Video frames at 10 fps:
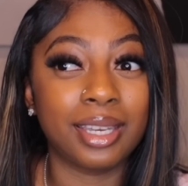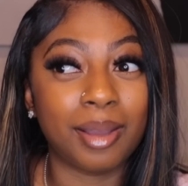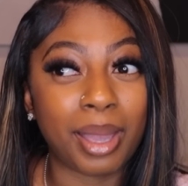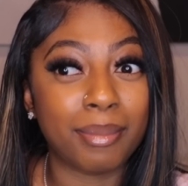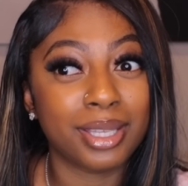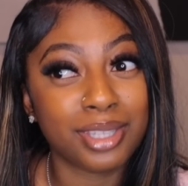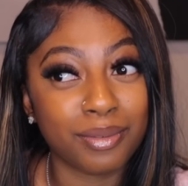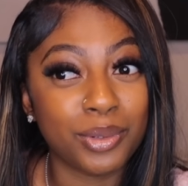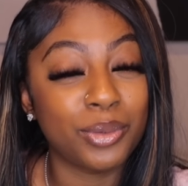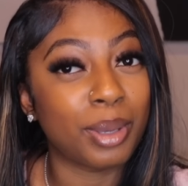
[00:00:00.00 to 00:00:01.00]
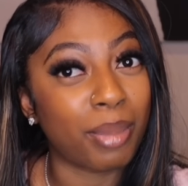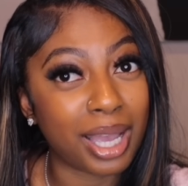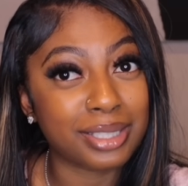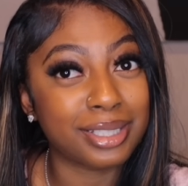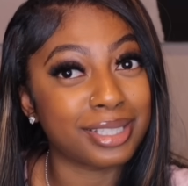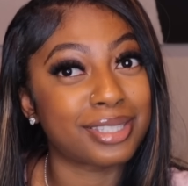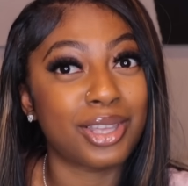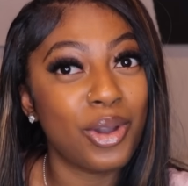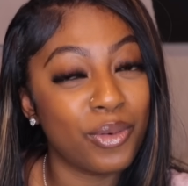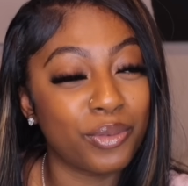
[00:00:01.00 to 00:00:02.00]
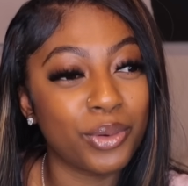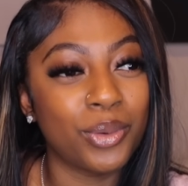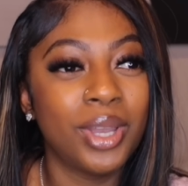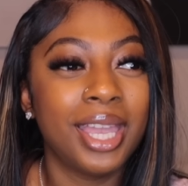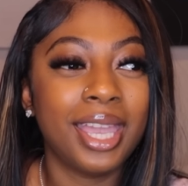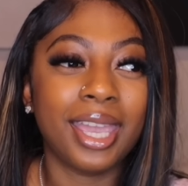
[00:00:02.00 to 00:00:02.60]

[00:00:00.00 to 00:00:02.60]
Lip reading: and I like Mexican food and pasta and soul food.